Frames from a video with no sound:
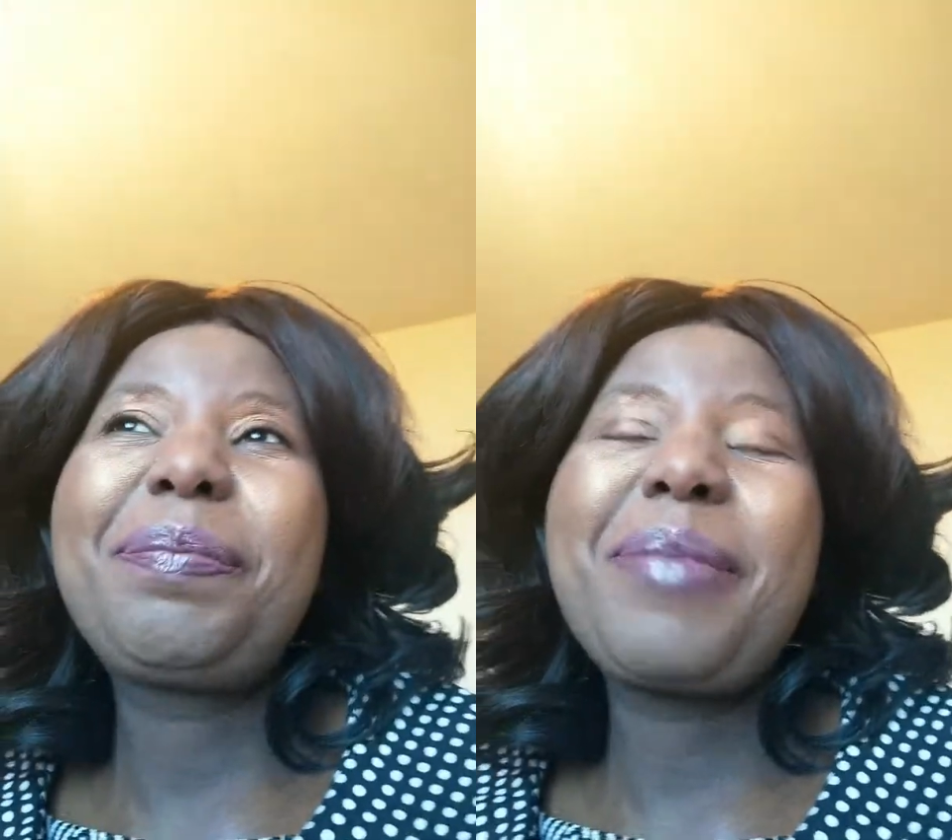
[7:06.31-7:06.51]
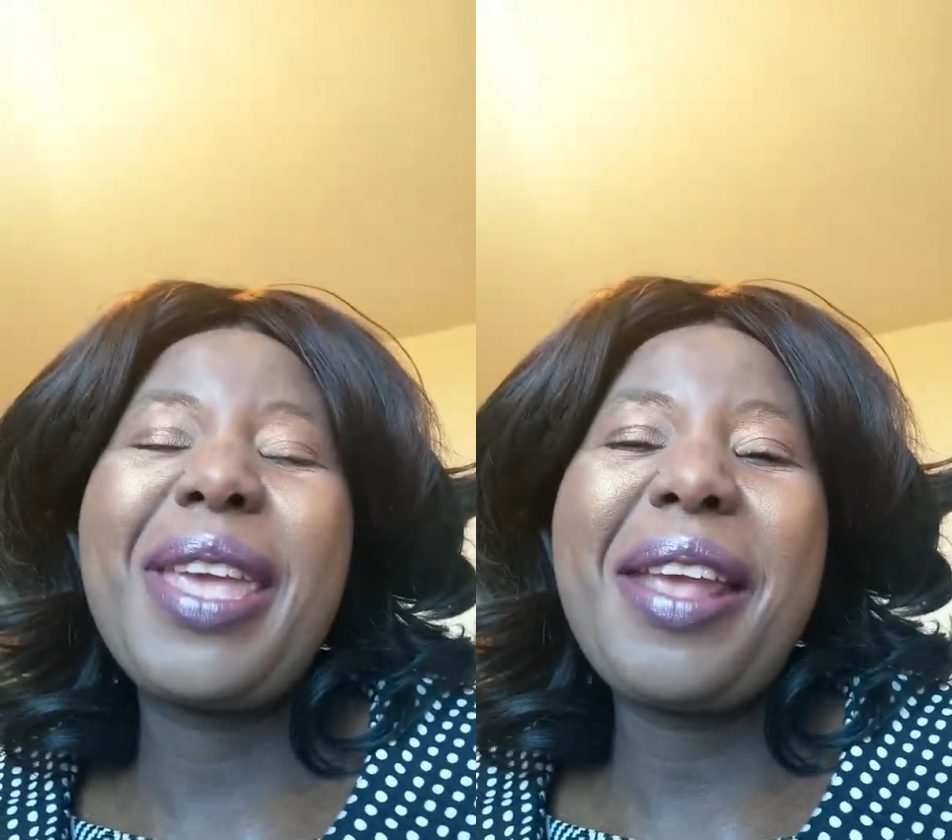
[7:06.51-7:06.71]

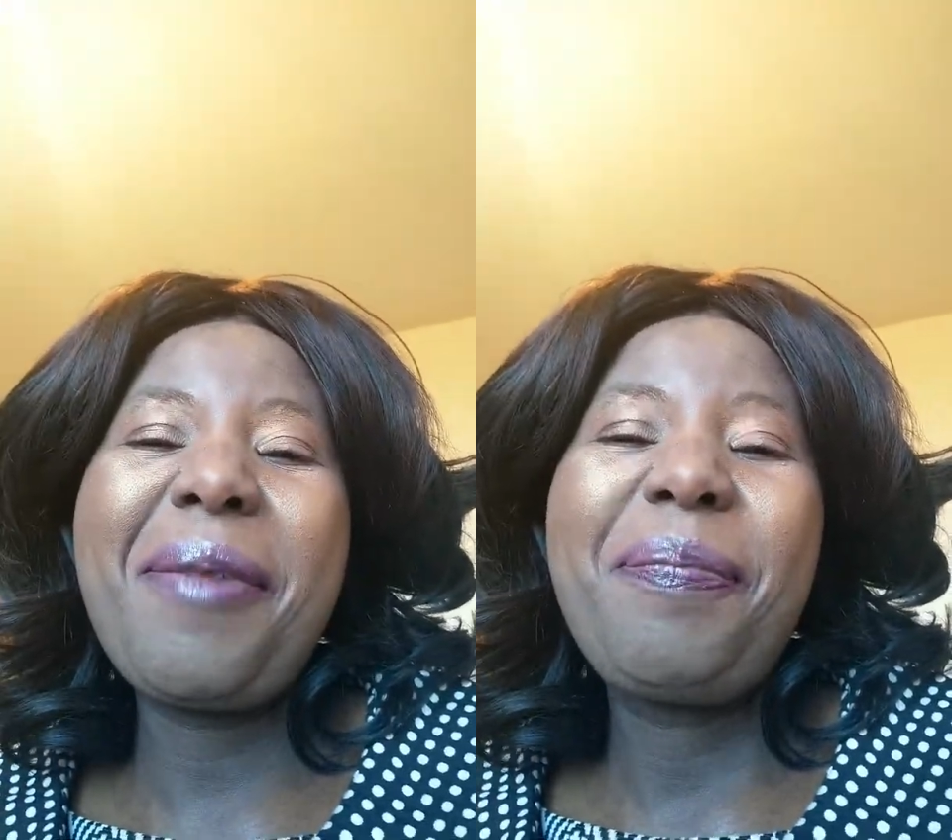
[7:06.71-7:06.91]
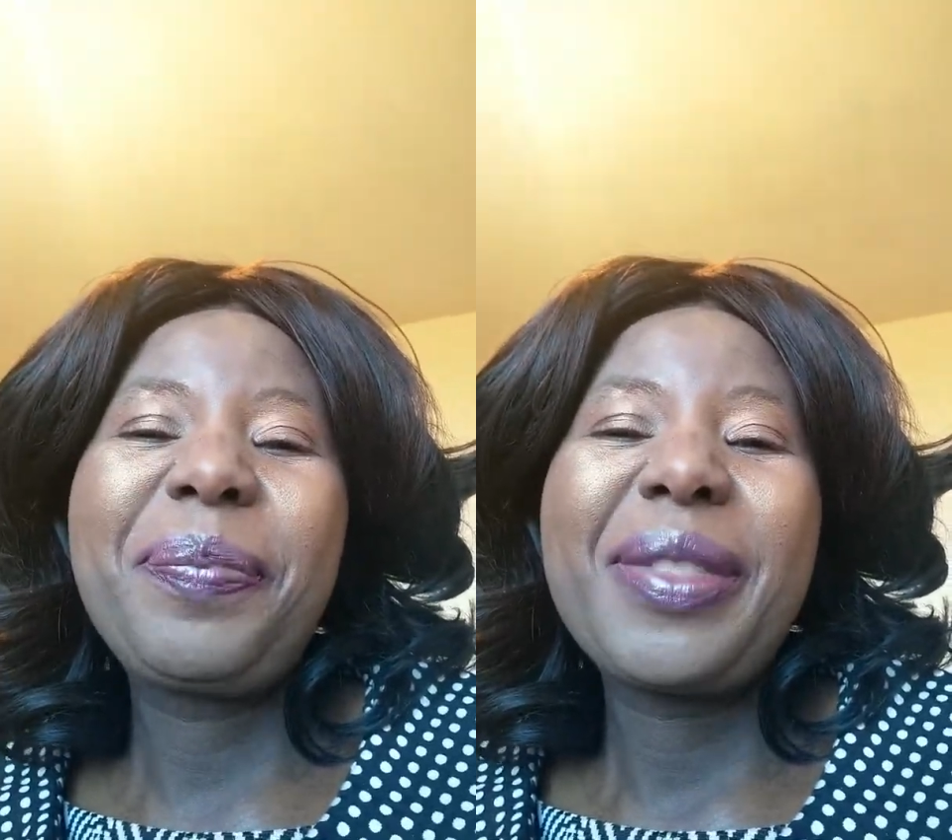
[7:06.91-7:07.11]

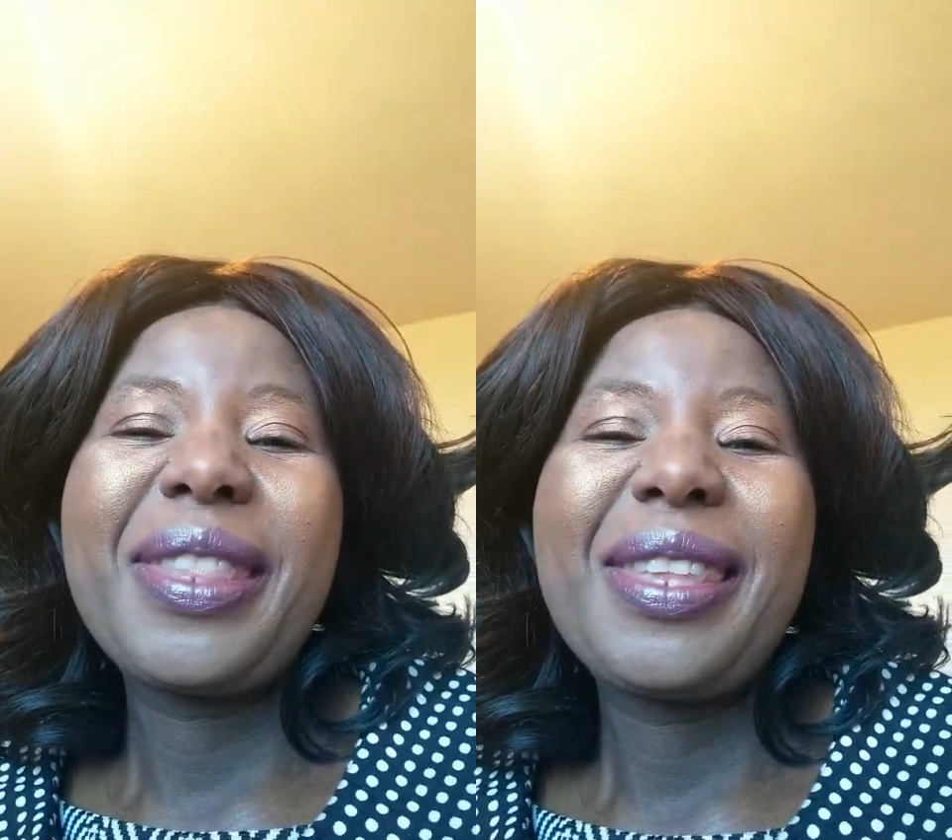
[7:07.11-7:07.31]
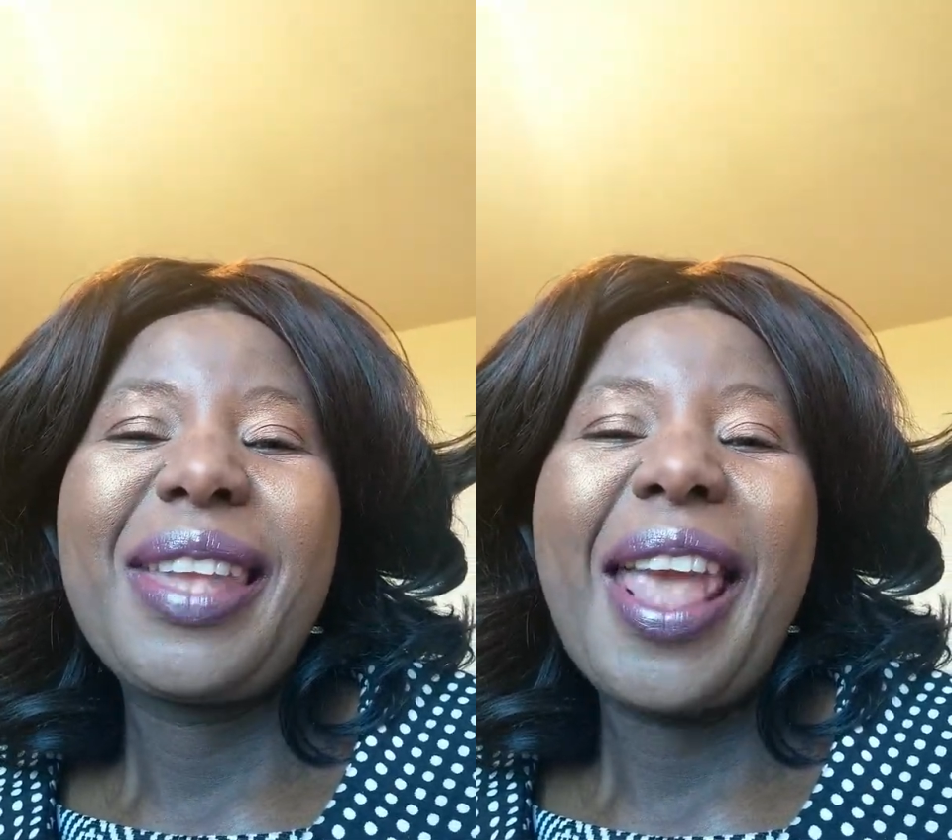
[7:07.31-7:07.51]
me
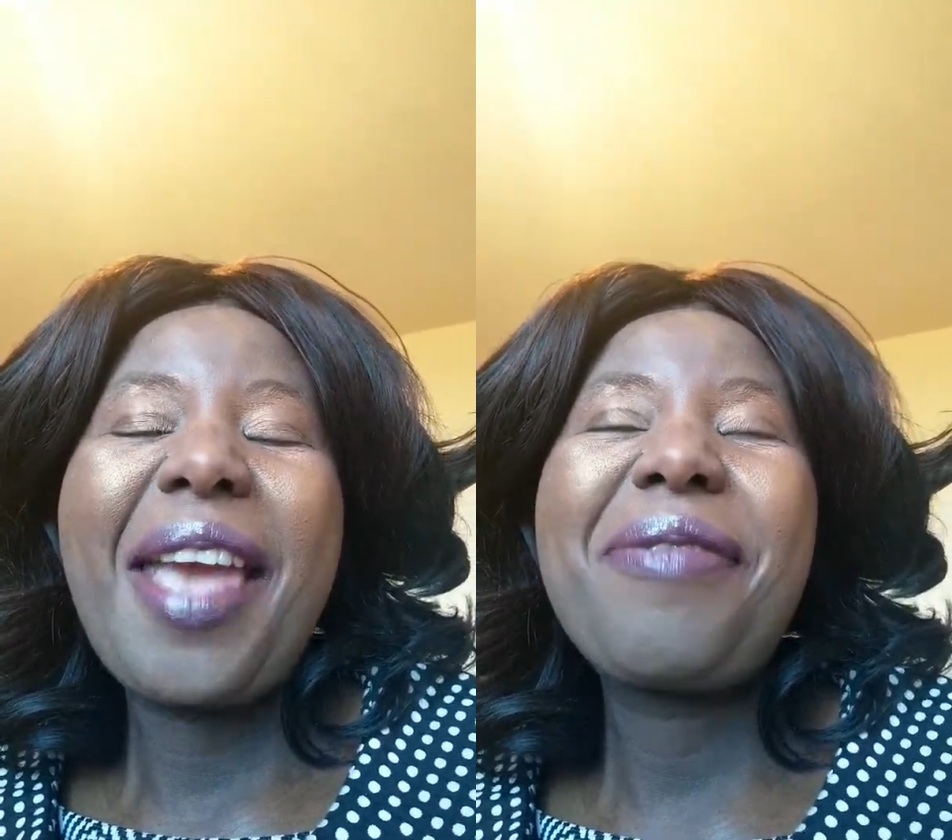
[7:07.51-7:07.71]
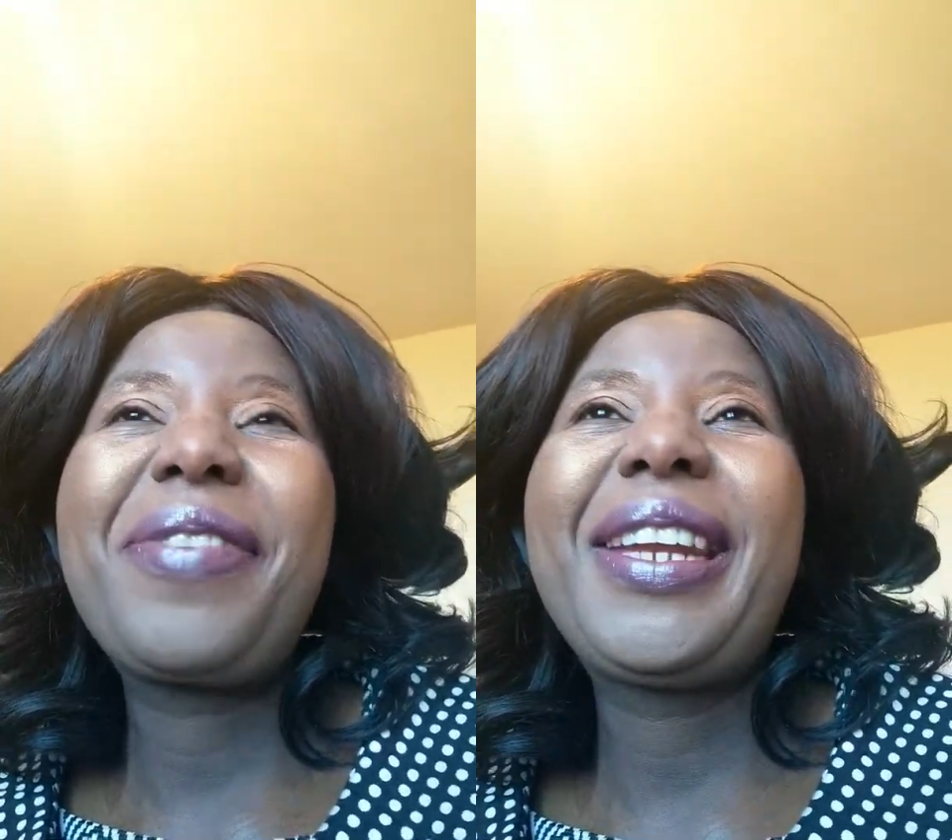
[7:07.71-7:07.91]

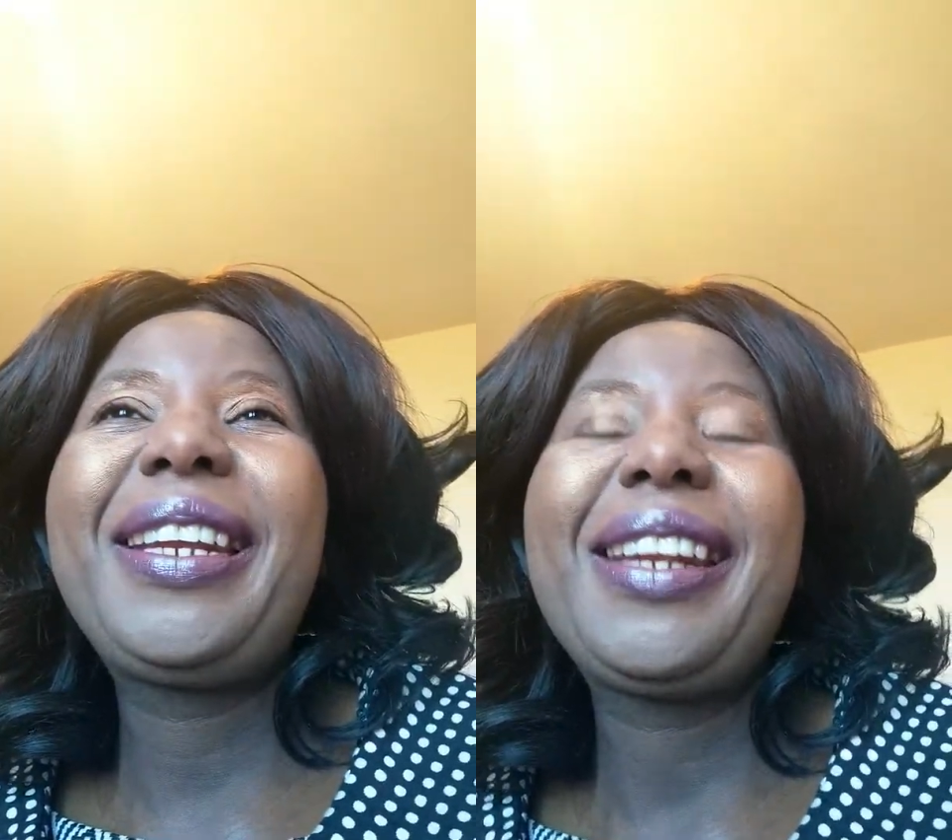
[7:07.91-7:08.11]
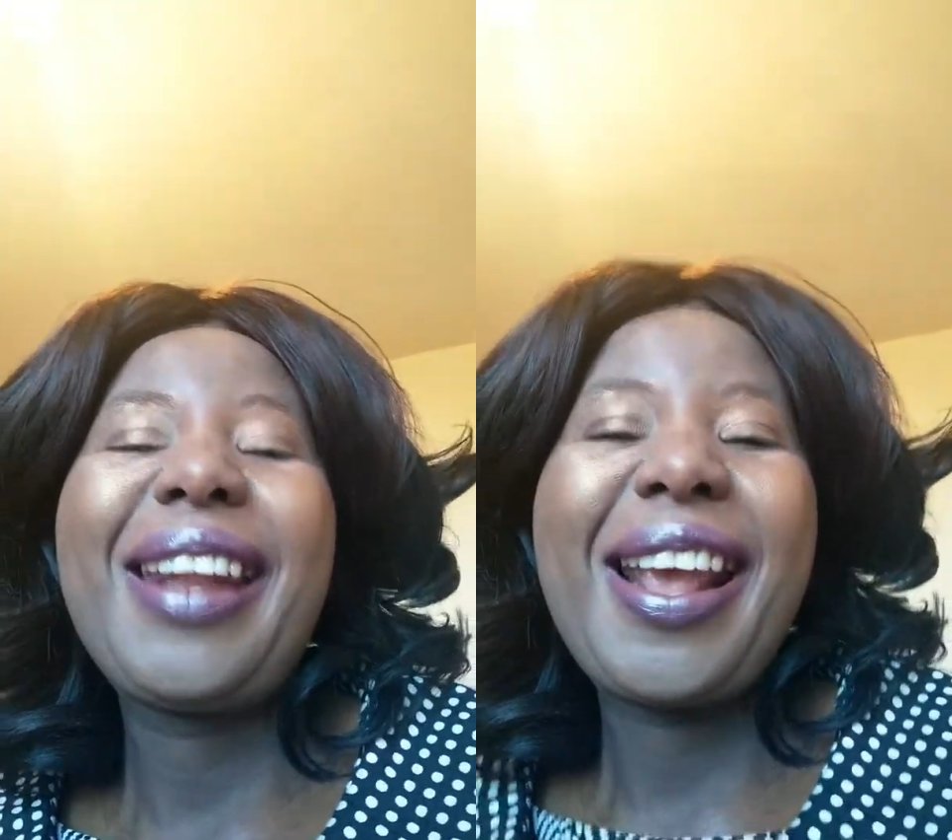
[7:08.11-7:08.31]
heaven.